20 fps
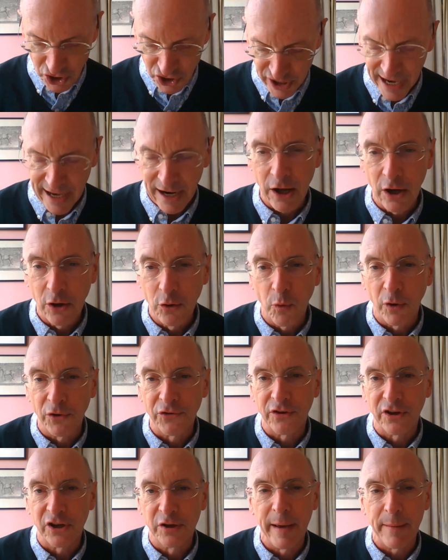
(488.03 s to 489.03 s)
shallow
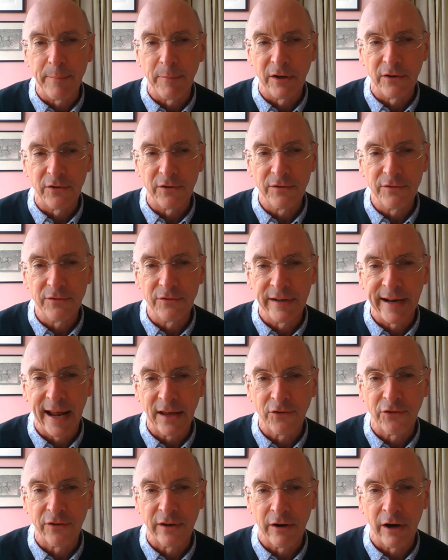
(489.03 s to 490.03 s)
was the commitment to
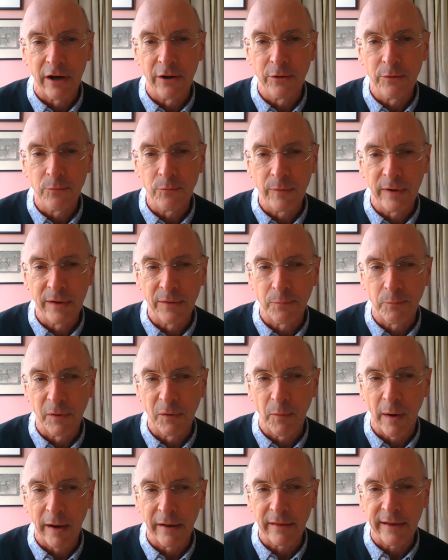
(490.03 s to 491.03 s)
net zero, with
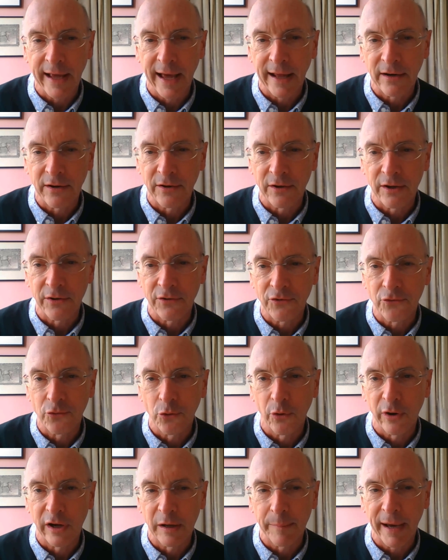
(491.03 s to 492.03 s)
one of the candidates
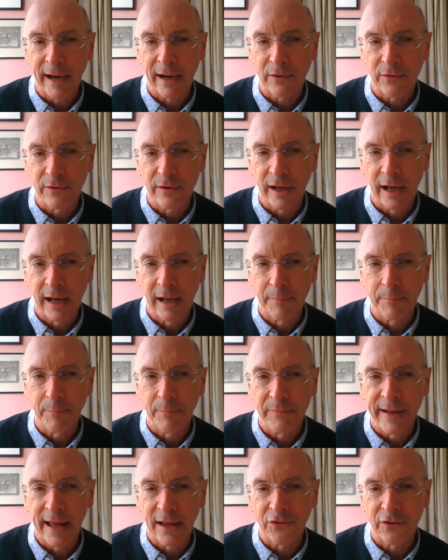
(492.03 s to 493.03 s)
talking about
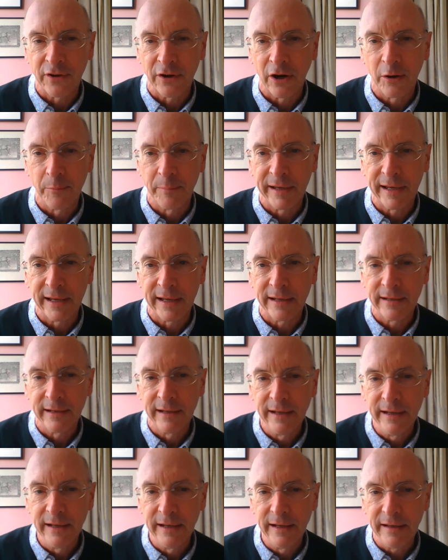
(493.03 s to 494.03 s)
net zero being
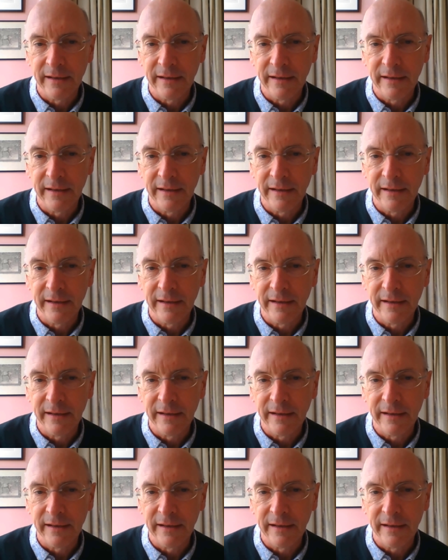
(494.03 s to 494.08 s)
